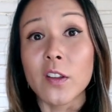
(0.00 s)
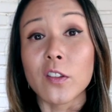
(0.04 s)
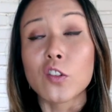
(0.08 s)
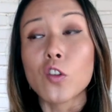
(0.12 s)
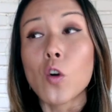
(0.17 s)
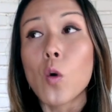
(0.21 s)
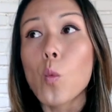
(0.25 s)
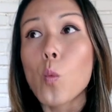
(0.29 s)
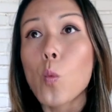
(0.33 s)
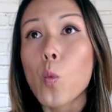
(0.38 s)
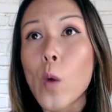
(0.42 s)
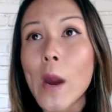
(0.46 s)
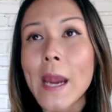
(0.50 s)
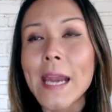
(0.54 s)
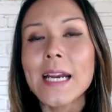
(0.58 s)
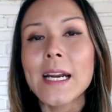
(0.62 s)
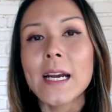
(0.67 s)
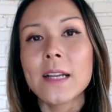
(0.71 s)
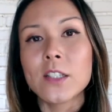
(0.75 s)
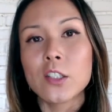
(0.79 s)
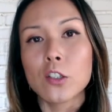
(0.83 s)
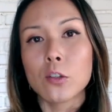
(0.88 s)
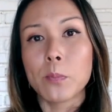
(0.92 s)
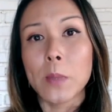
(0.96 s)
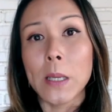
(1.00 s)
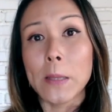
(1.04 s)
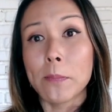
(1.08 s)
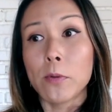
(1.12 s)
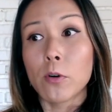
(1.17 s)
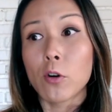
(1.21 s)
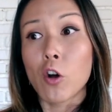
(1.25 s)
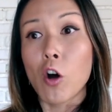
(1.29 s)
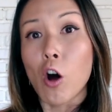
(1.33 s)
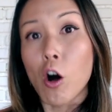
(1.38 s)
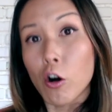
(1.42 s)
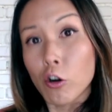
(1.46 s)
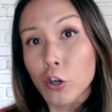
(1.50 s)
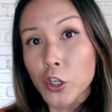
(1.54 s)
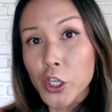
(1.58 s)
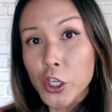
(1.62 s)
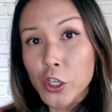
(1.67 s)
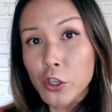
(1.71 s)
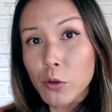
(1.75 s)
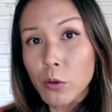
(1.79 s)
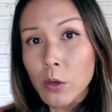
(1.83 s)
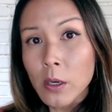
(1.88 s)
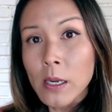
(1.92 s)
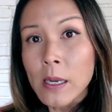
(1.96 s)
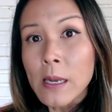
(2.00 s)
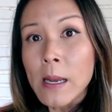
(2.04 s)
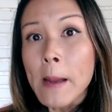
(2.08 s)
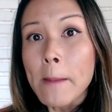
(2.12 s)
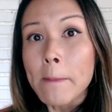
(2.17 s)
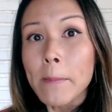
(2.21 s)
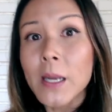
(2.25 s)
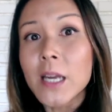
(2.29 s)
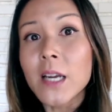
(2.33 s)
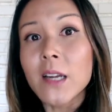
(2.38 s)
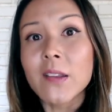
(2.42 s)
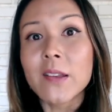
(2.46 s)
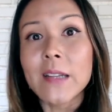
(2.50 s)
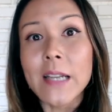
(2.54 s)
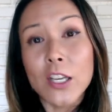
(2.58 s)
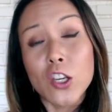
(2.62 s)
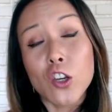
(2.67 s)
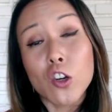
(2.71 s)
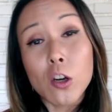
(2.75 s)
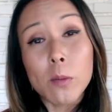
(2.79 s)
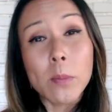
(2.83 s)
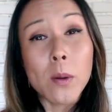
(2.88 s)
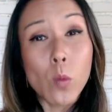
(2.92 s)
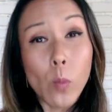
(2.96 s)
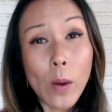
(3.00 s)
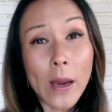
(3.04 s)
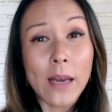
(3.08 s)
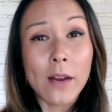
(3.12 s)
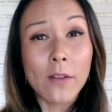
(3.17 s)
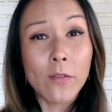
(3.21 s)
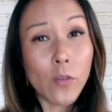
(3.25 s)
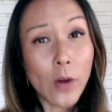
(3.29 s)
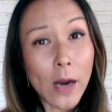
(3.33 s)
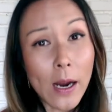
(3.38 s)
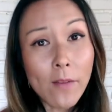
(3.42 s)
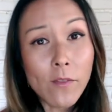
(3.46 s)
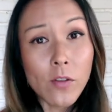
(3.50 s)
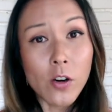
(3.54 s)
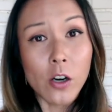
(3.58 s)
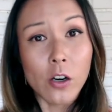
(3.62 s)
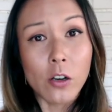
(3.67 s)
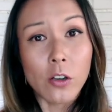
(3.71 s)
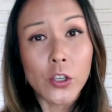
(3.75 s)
Don't wait until people call you because then you could be waiting forever.